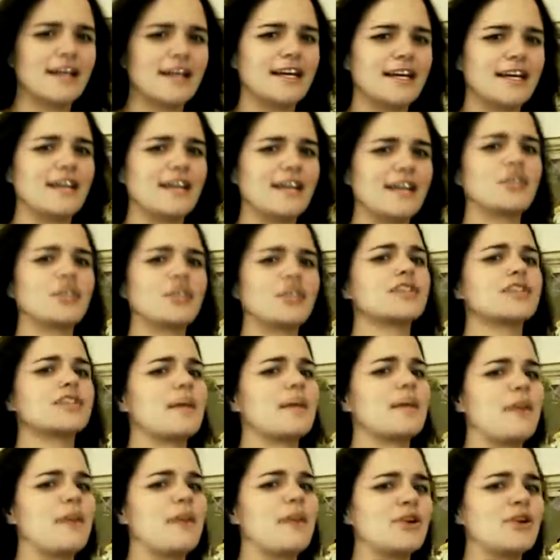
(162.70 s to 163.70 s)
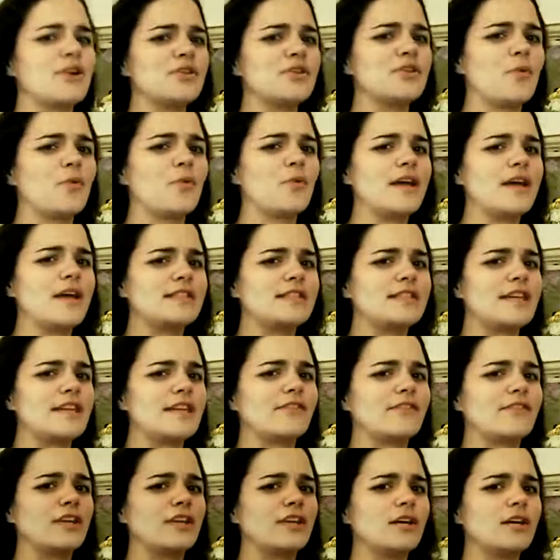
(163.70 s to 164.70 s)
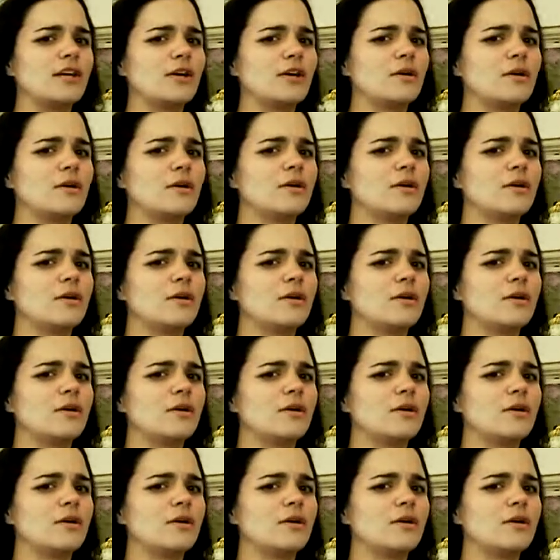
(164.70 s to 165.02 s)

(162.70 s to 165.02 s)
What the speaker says: It looks a lot better in the Whitesnake video.